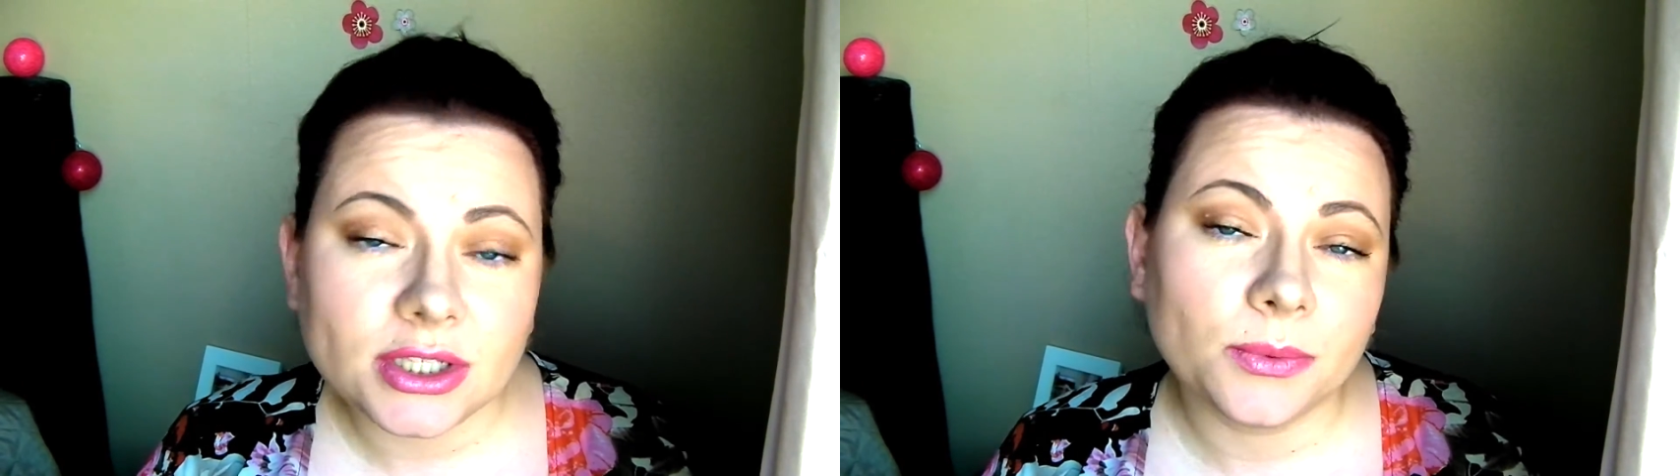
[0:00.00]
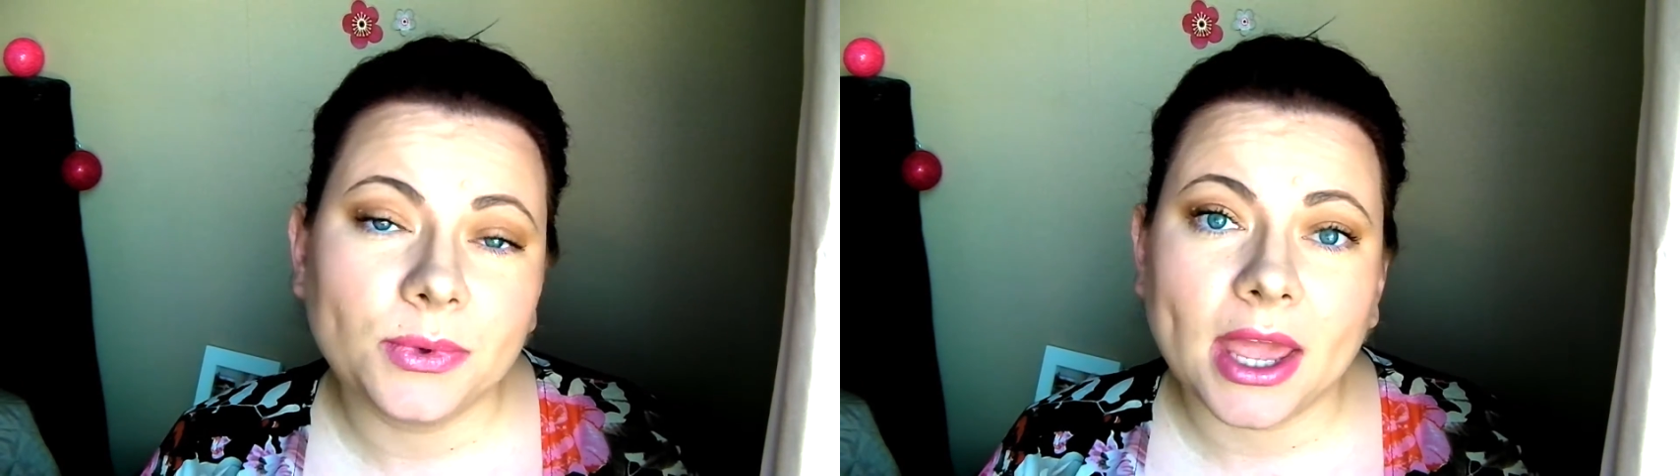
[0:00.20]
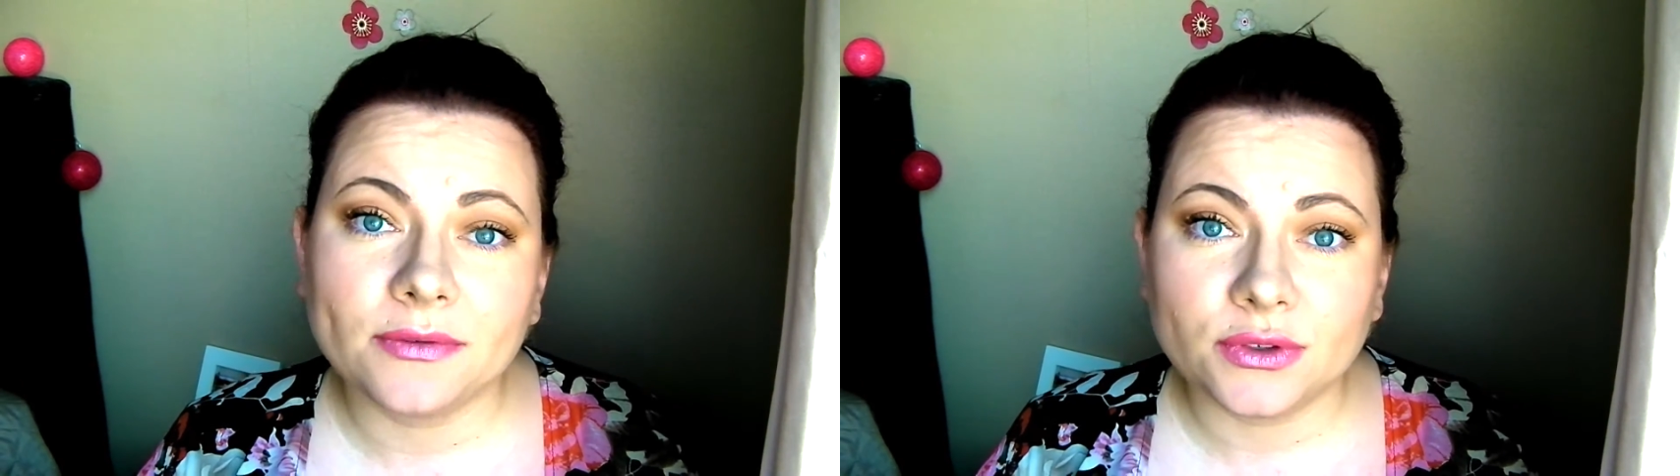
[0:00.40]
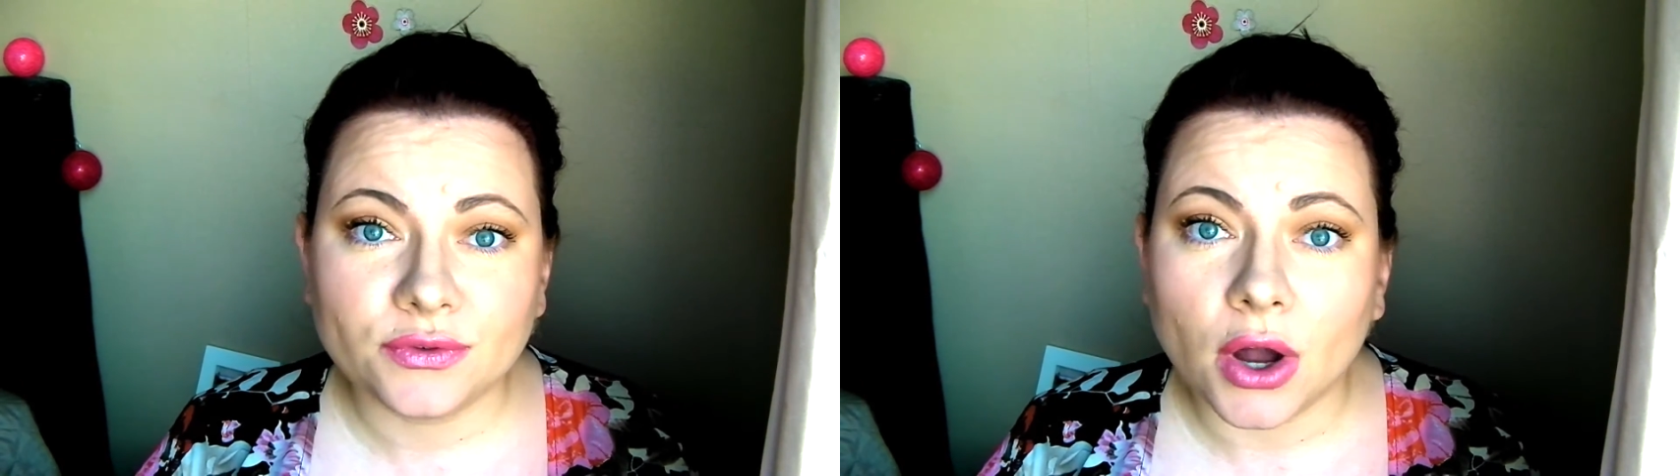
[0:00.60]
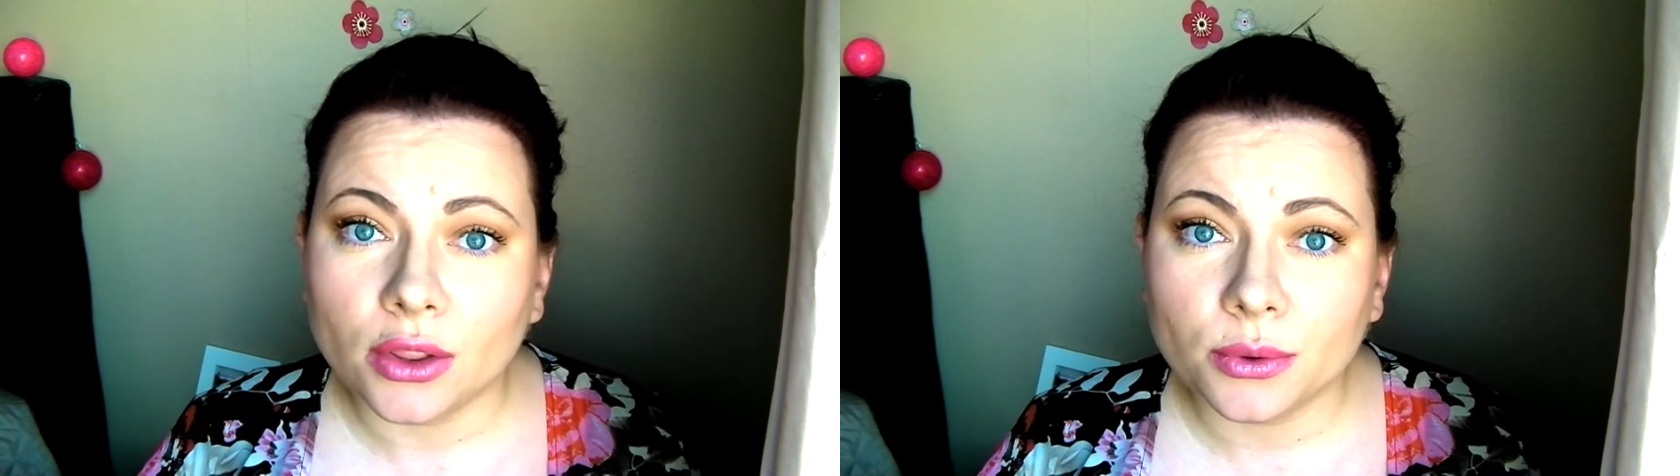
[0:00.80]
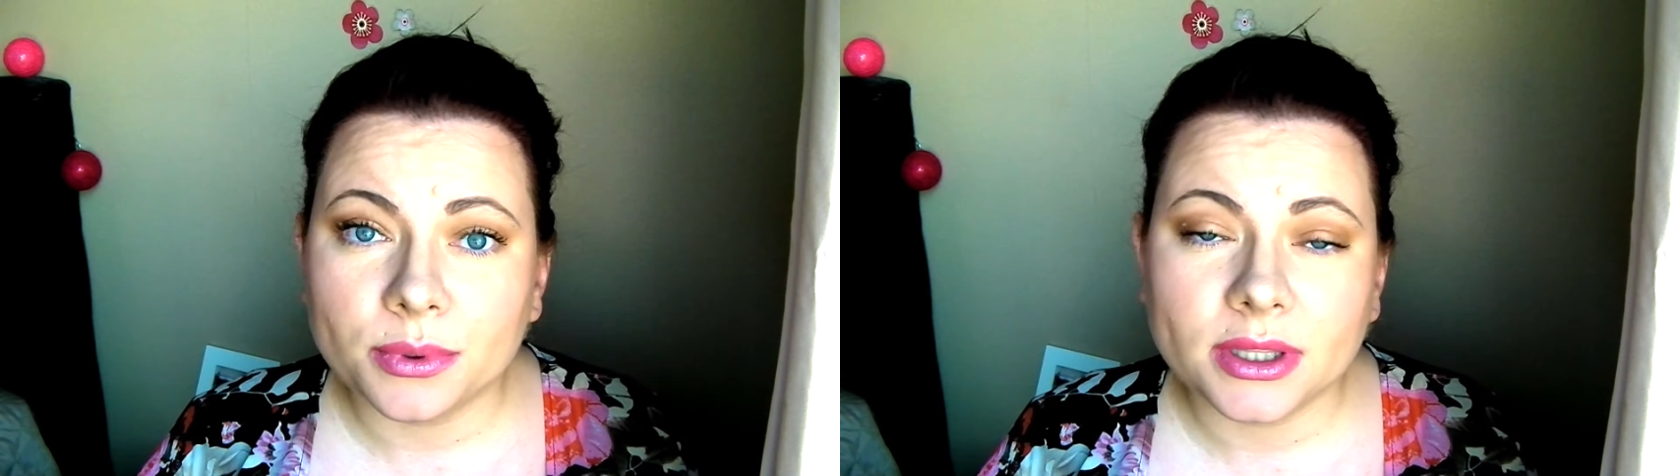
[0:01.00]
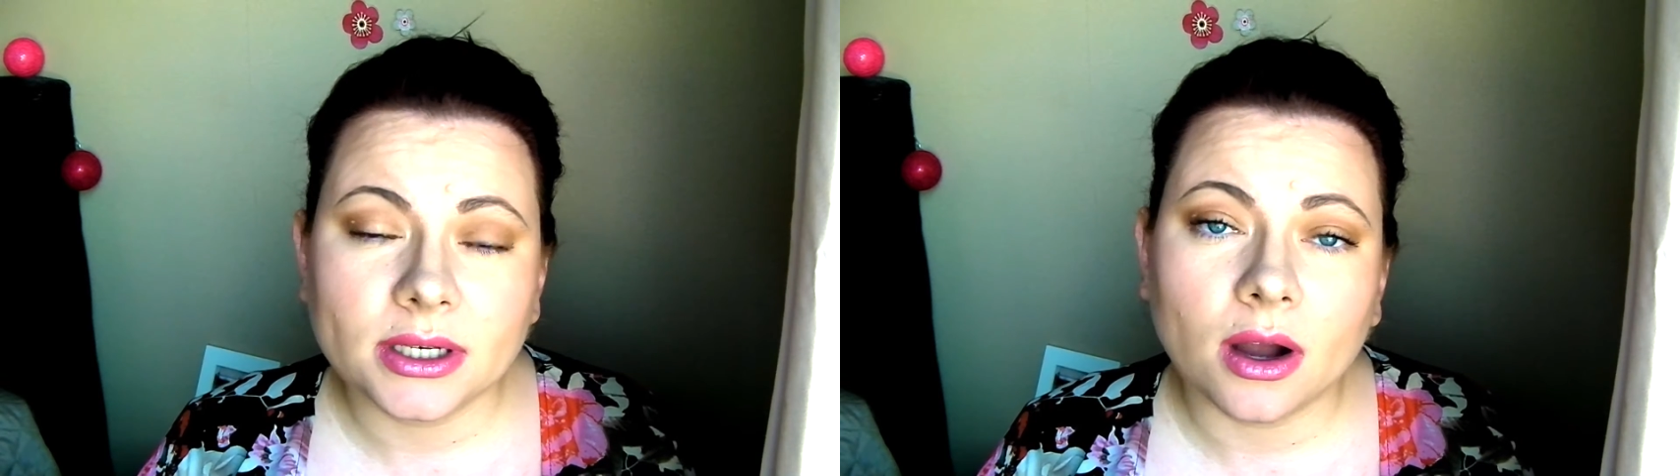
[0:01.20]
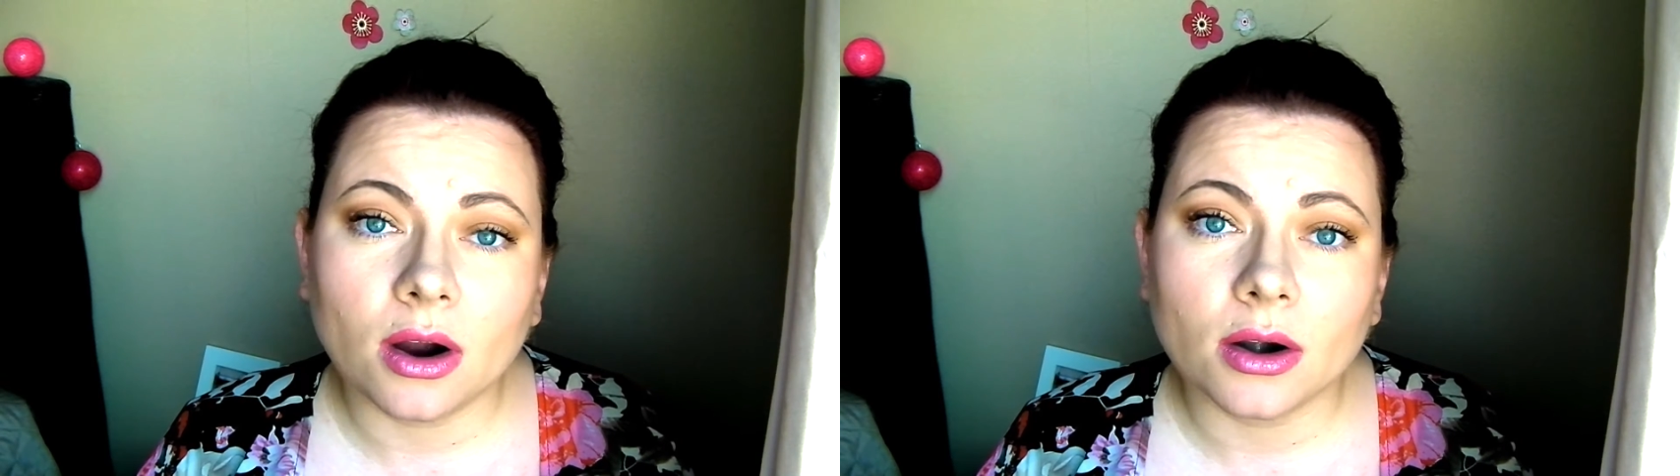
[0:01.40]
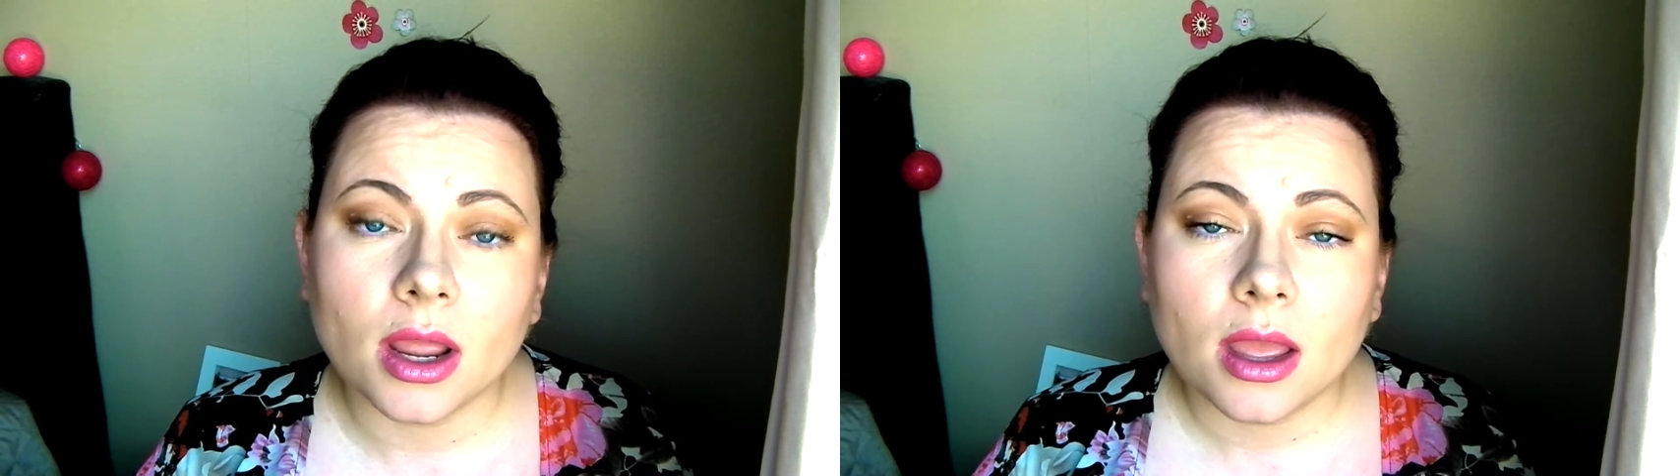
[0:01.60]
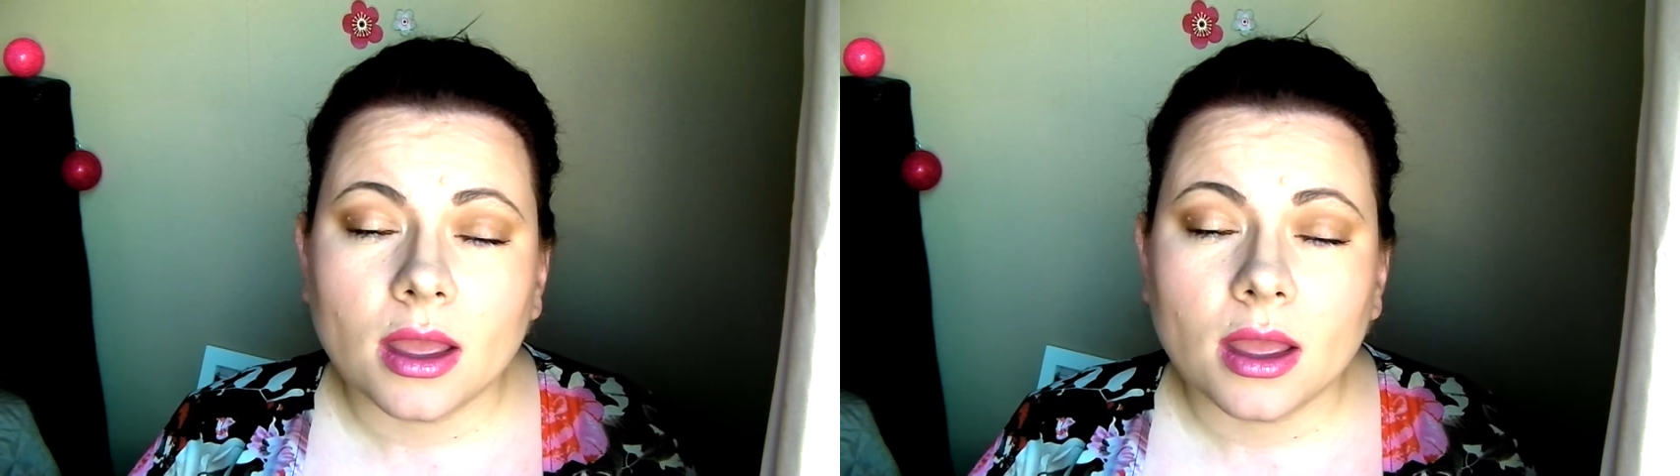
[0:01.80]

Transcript: that we have to follow within our